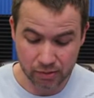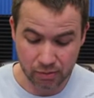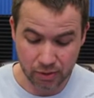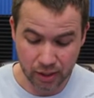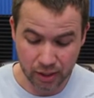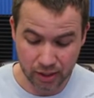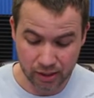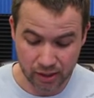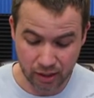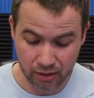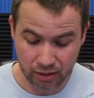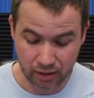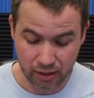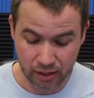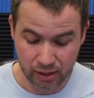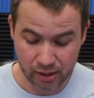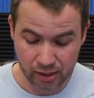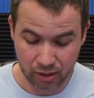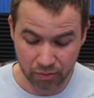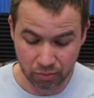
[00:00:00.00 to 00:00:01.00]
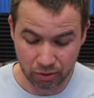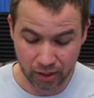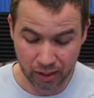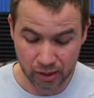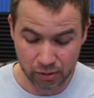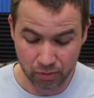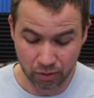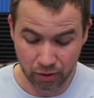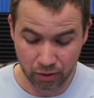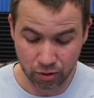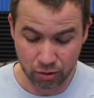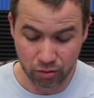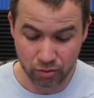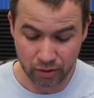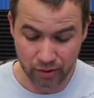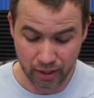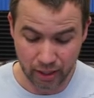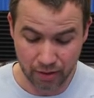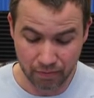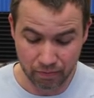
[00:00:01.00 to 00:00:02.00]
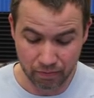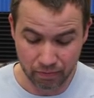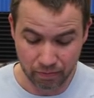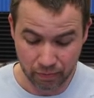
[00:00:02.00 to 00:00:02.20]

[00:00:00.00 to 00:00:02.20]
because I think he's going to play his Balloon. Yep,